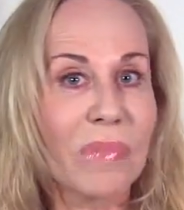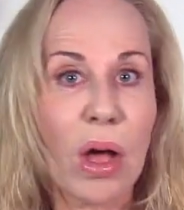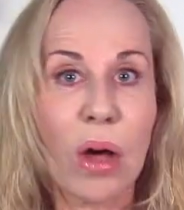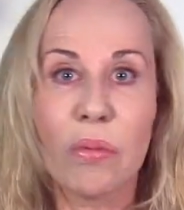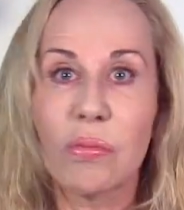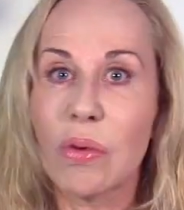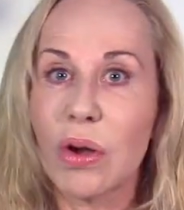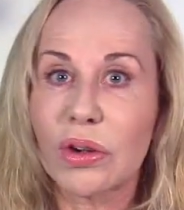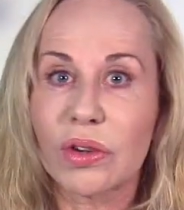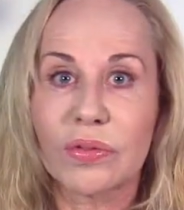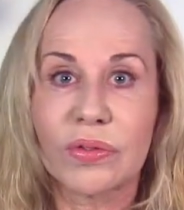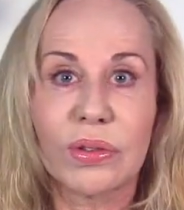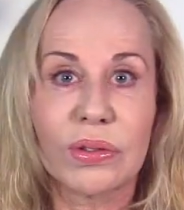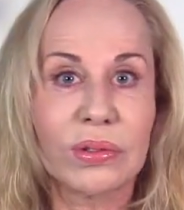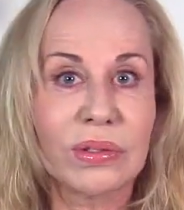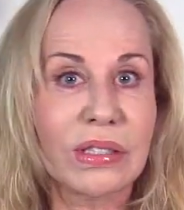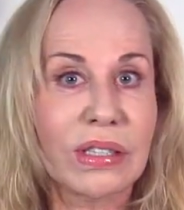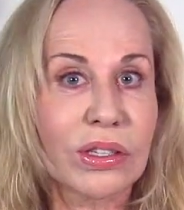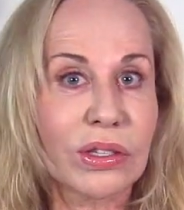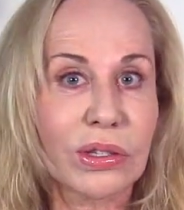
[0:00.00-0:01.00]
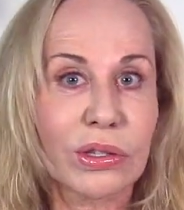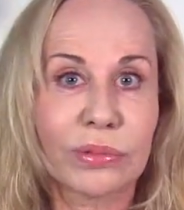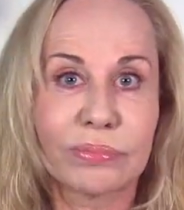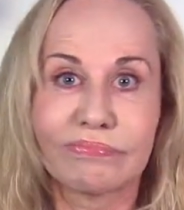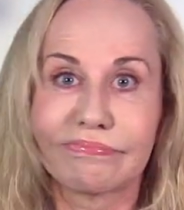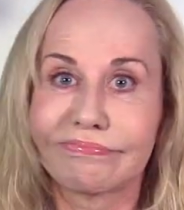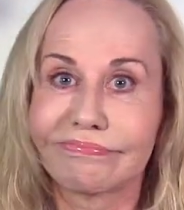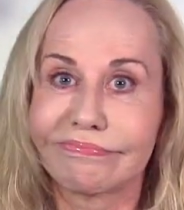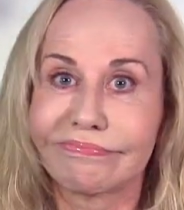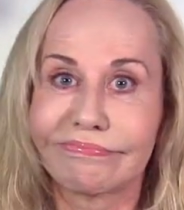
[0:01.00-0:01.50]
a wonderful dinner
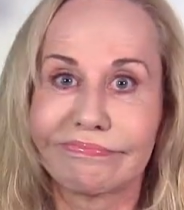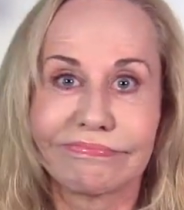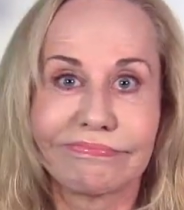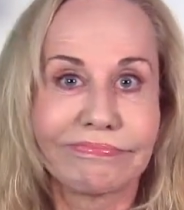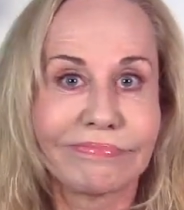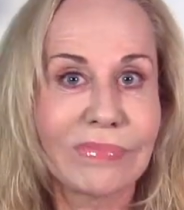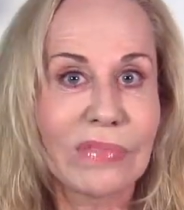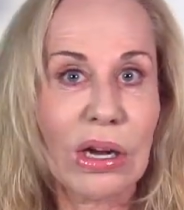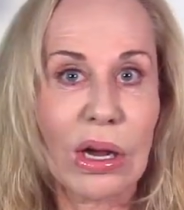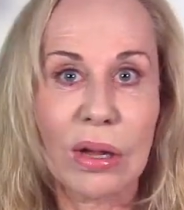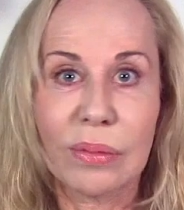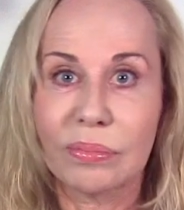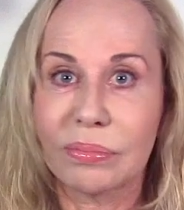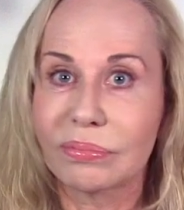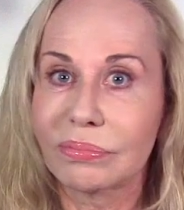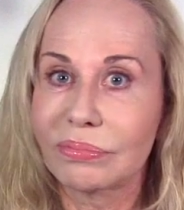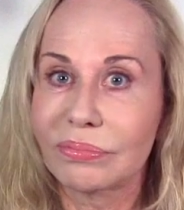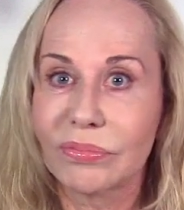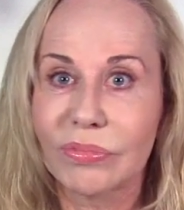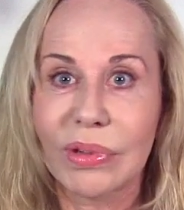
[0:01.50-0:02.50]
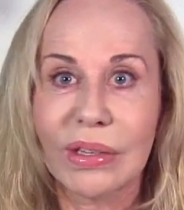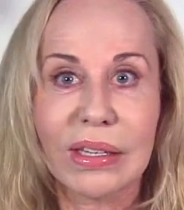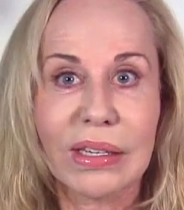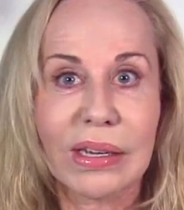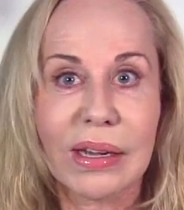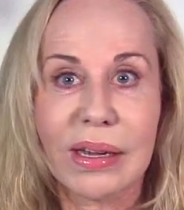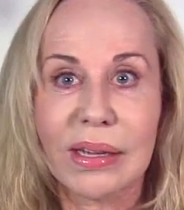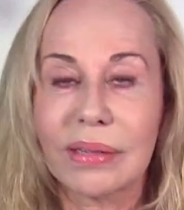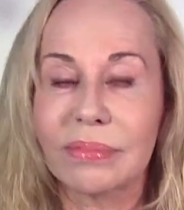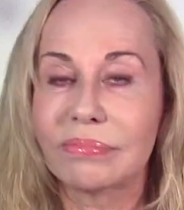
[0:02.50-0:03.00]
time with a
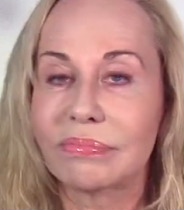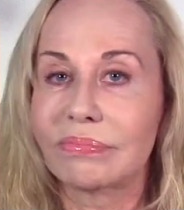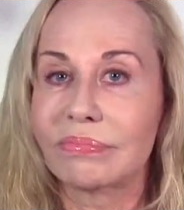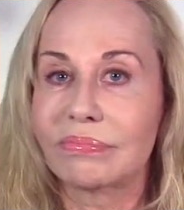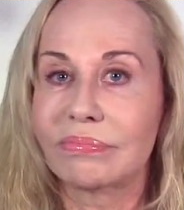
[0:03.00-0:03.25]
guy,